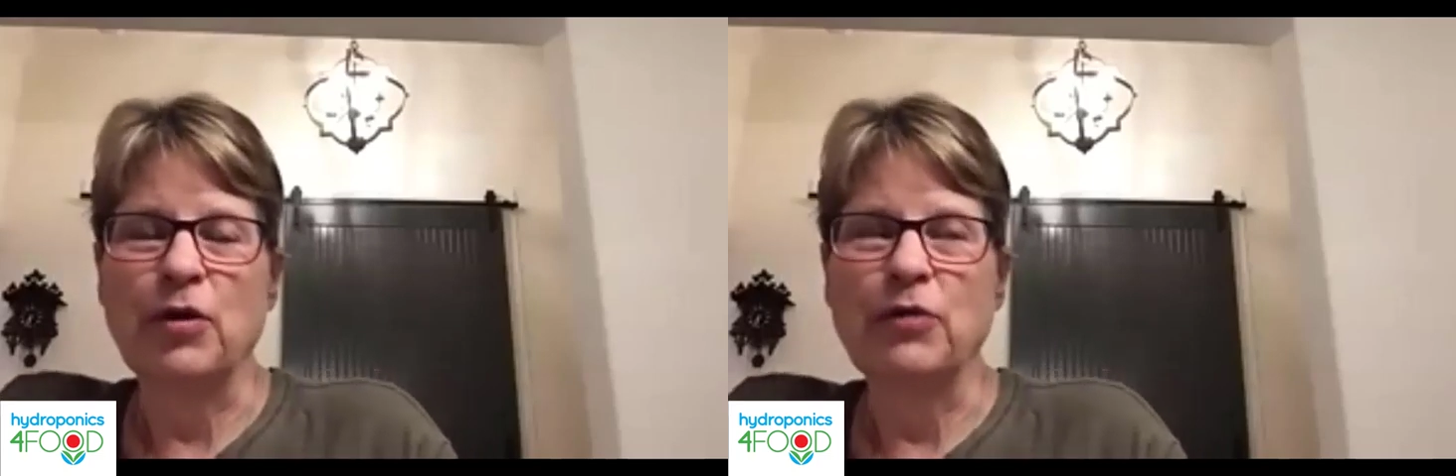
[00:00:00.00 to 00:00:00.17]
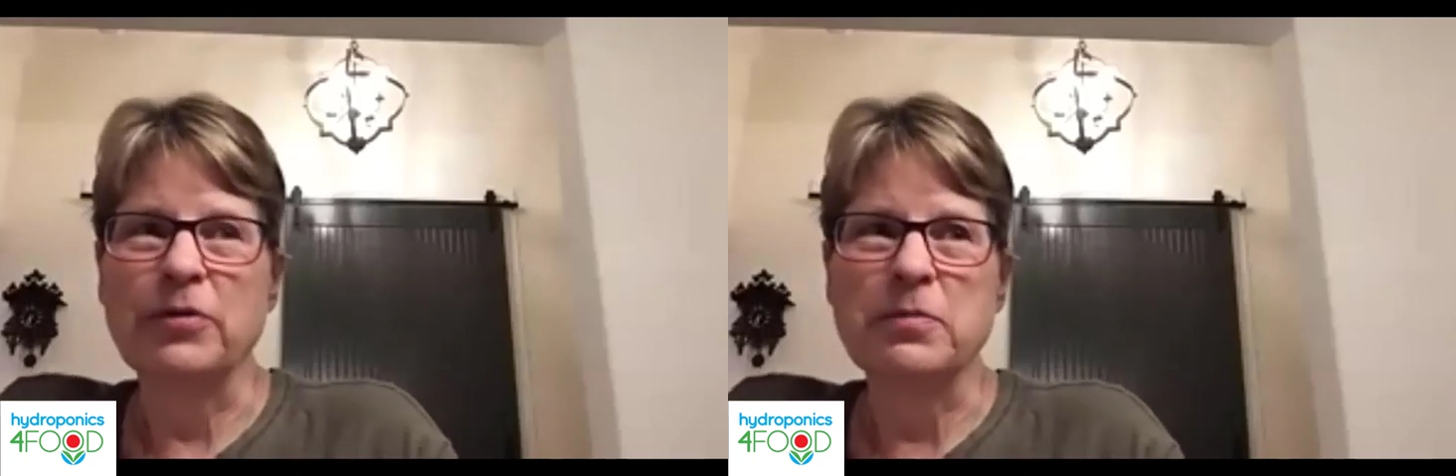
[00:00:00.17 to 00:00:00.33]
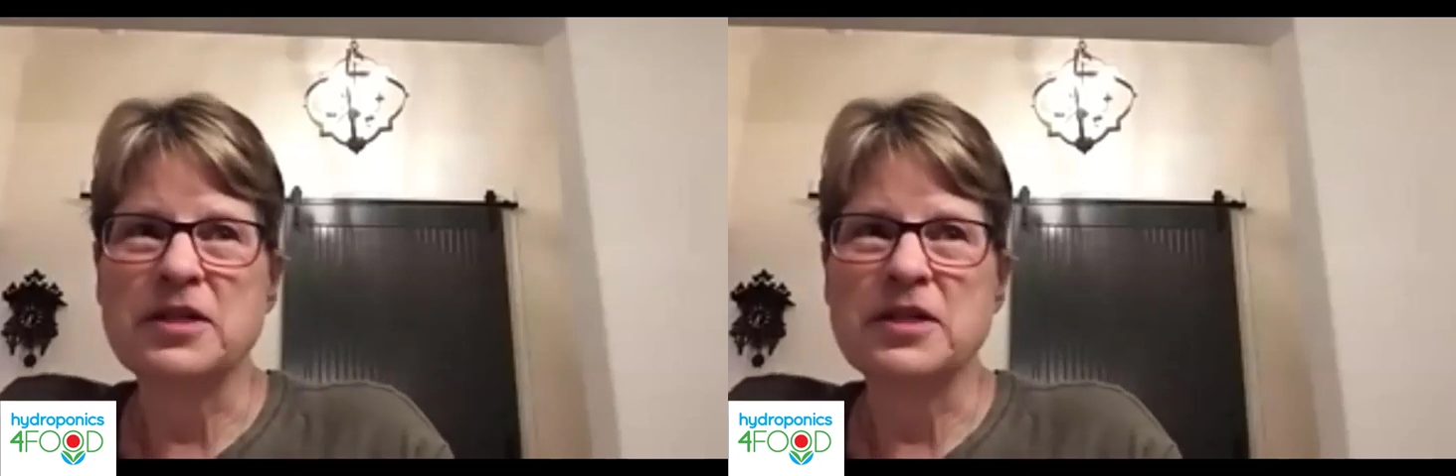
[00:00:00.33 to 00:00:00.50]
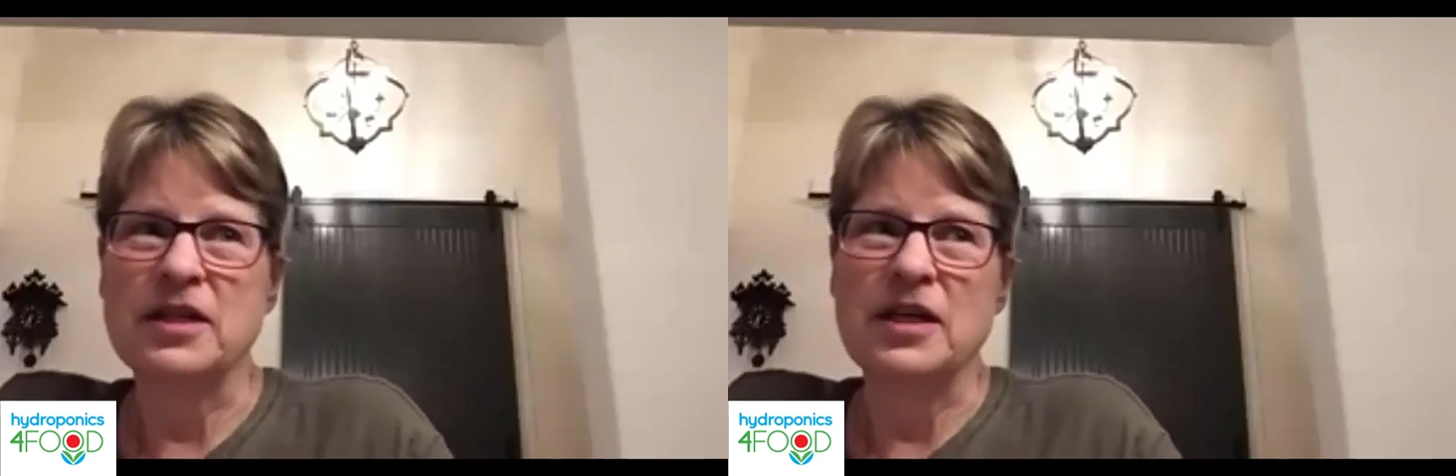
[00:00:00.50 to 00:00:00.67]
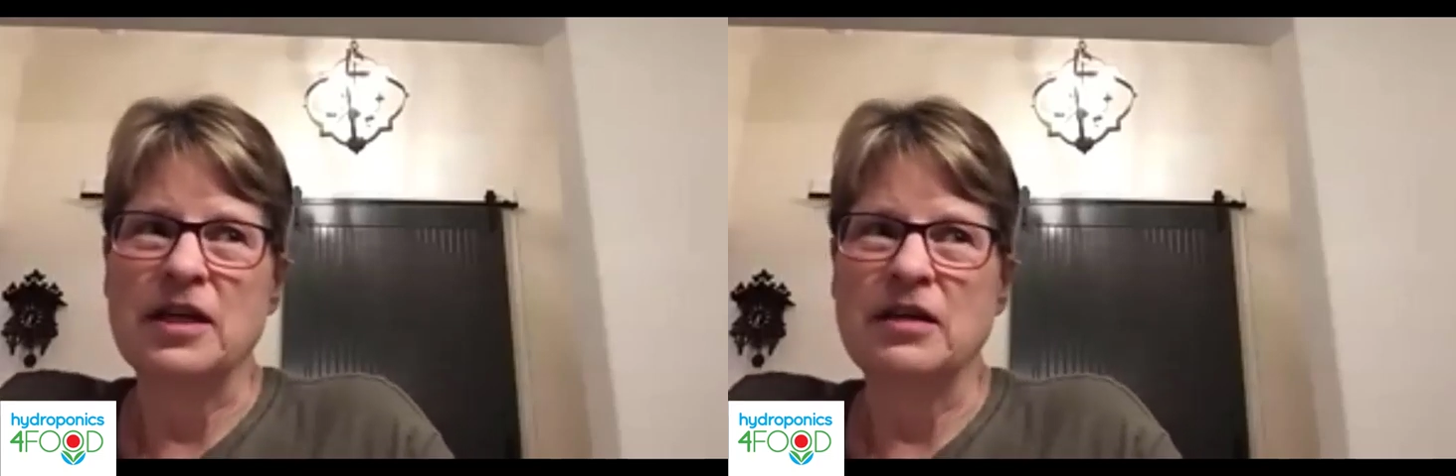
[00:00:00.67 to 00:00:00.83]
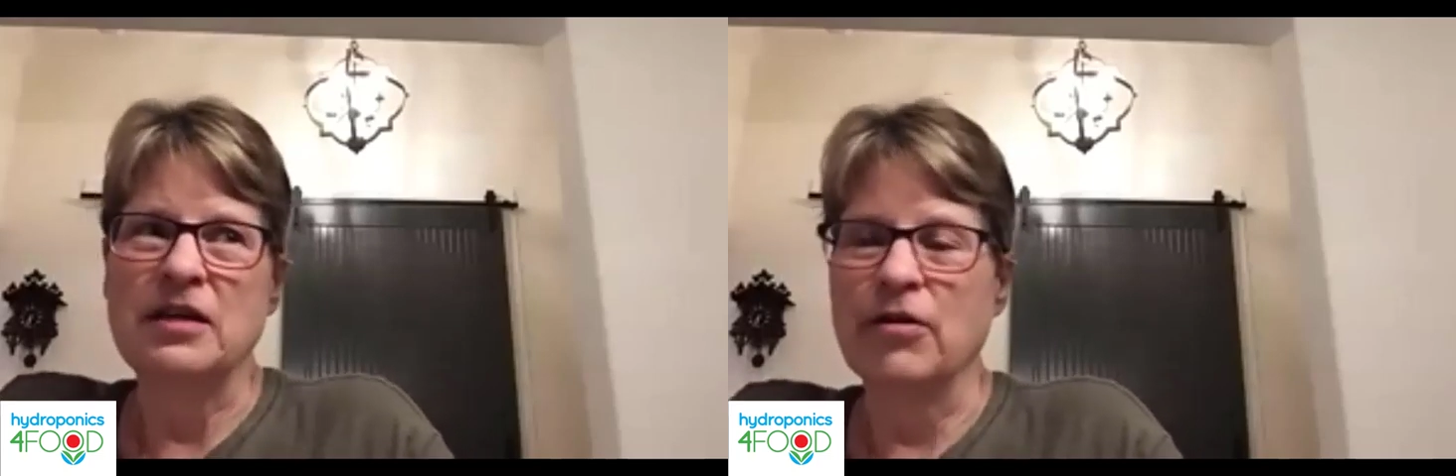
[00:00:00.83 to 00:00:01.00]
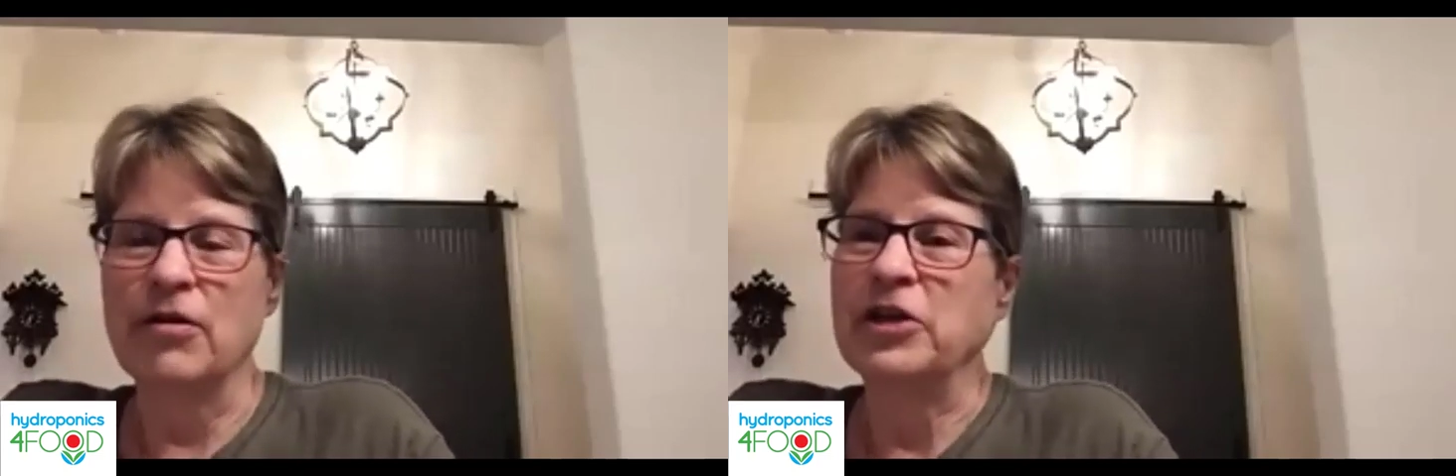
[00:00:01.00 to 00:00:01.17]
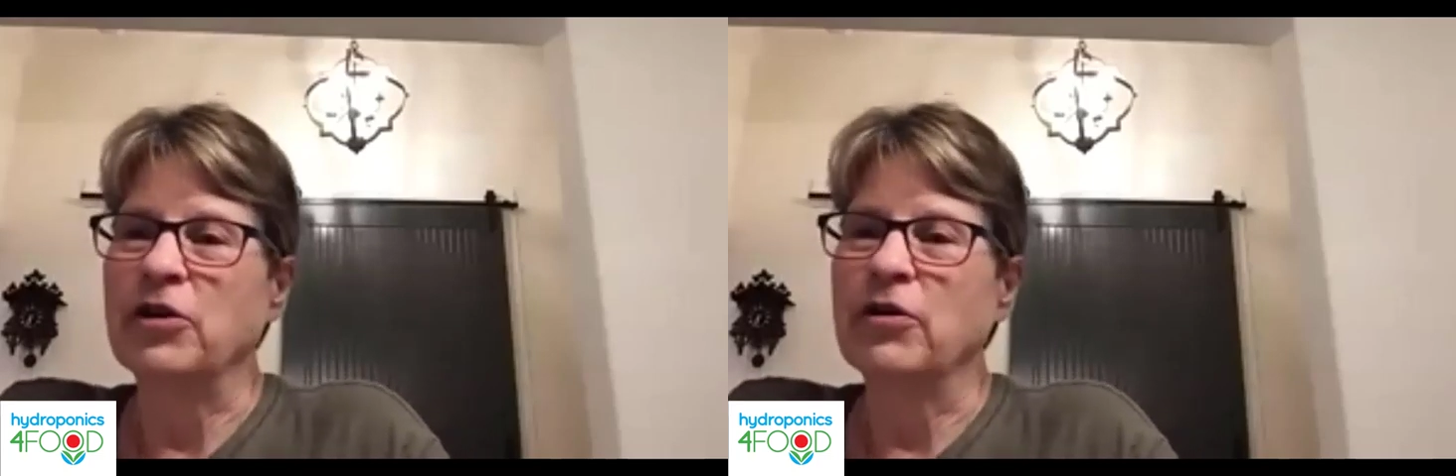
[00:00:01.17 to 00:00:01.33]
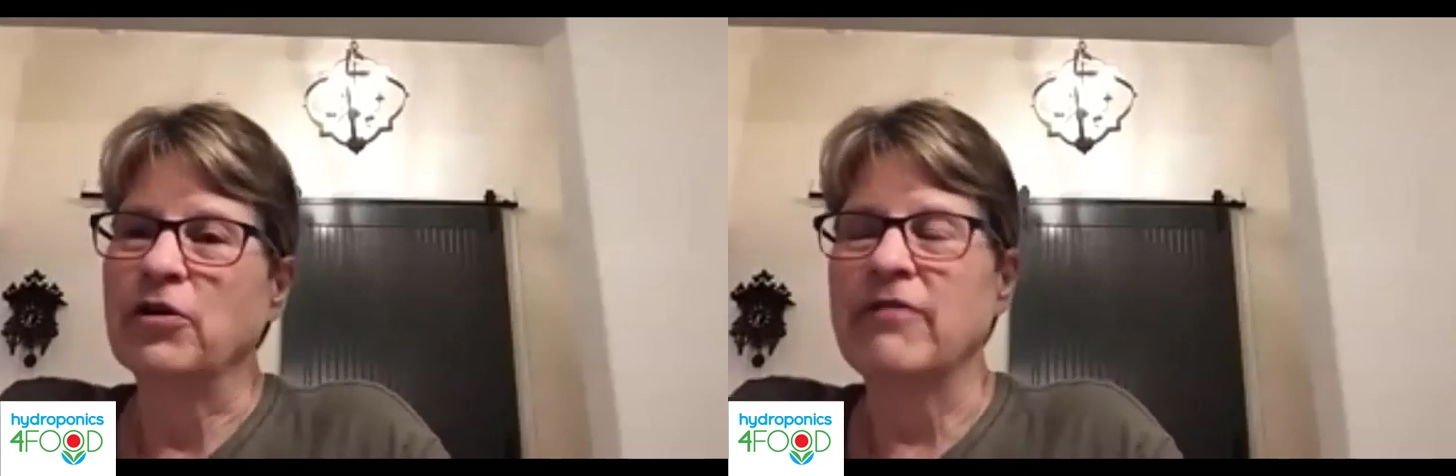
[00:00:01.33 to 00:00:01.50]
from a seed or they
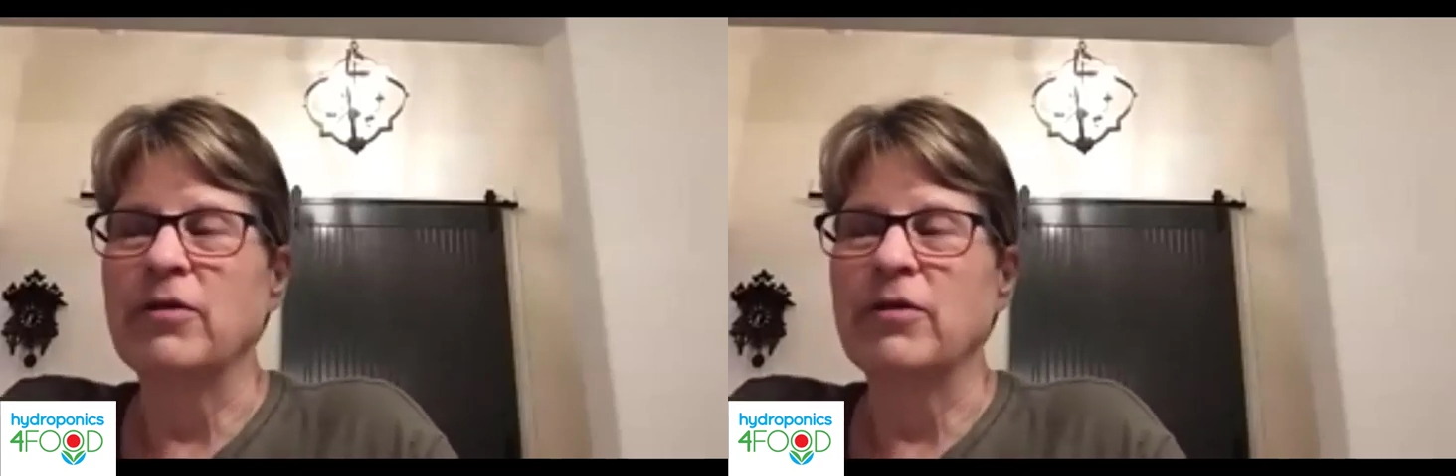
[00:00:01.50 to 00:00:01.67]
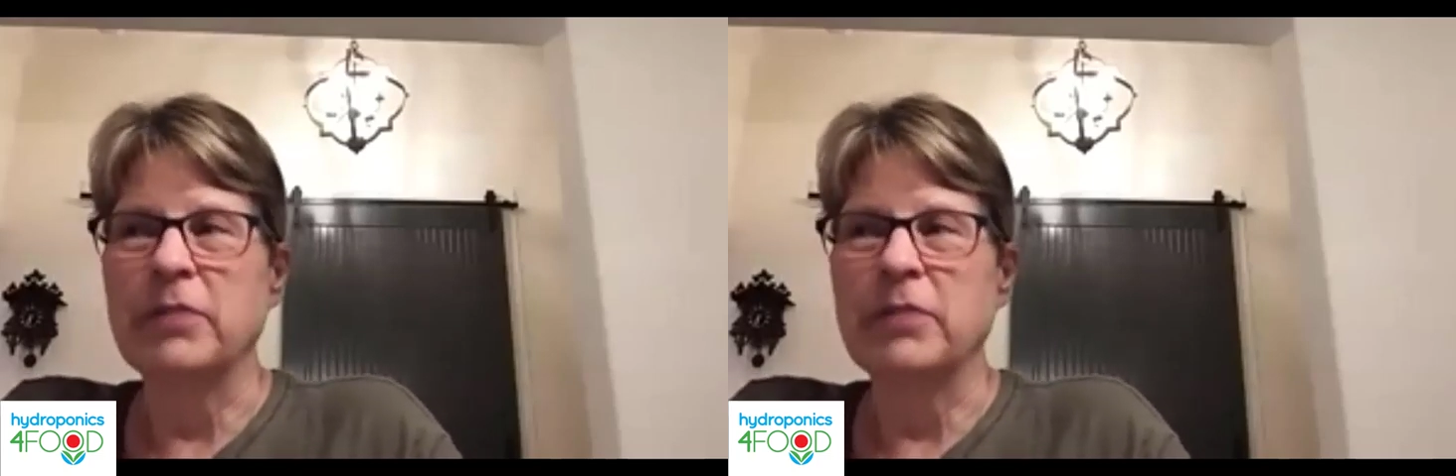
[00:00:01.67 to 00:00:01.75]
don't have the